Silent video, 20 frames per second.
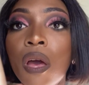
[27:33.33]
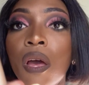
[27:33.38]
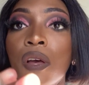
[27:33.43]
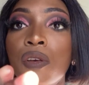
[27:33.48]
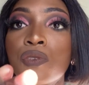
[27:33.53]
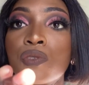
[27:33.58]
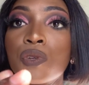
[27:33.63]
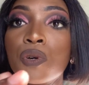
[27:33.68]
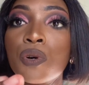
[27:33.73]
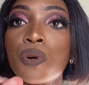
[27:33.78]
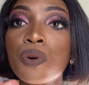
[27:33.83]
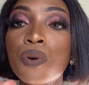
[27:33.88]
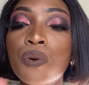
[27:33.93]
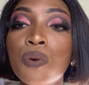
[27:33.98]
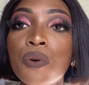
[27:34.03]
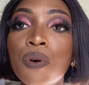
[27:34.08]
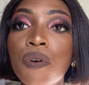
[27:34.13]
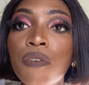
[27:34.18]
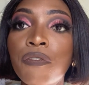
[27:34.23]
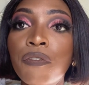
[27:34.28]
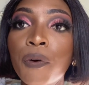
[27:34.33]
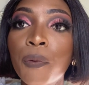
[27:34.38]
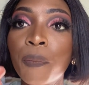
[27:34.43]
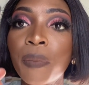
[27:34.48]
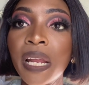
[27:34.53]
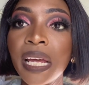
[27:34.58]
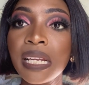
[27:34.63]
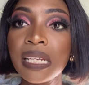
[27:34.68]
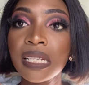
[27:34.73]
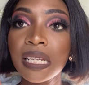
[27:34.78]
So for
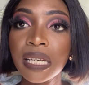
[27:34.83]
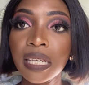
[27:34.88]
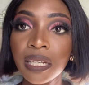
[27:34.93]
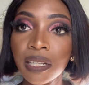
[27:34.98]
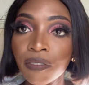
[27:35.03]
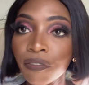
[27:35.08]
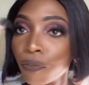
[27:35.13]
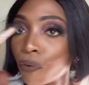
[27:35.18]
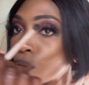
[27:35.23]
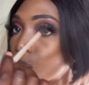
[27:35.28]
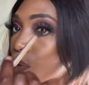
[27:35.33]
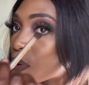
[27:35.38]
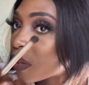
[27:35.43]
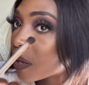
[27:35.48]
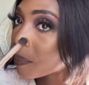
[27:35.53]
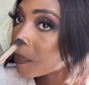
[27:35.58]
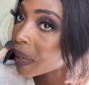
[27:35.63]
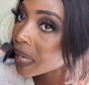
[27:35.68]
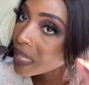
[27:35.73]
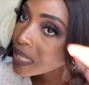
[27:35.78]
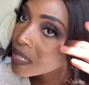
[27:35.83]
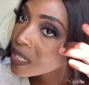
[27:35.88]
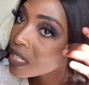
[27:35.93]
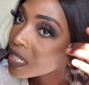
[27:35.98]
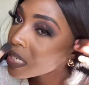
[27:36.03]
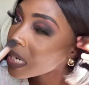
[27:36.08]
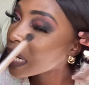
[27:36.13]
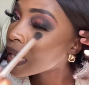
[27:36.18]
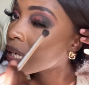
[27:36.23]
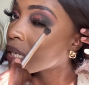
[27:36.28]
blending, for the matte
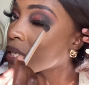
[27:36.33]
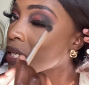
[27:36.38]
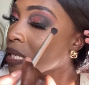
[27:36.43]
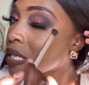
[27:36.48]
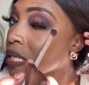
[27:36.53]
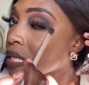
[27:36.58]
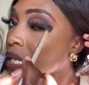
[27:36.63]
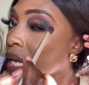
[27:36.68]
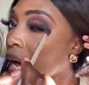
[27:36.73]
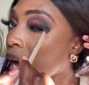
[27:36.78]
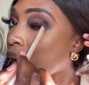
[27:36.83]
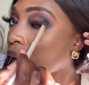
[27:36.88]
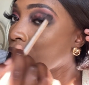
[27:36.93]
shades, I